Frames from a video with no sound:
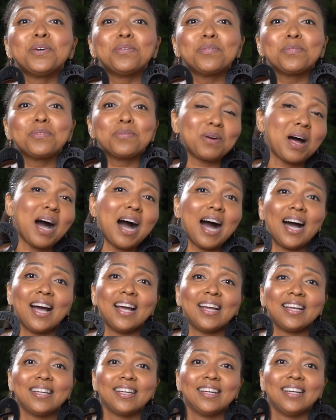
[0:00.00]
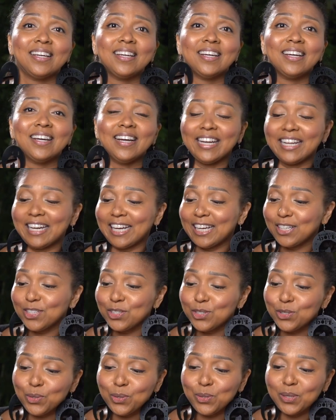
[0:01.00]
rye, and I
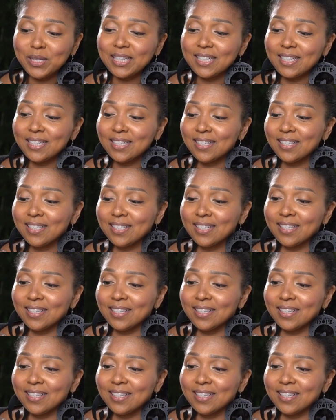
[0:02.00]
enjoyed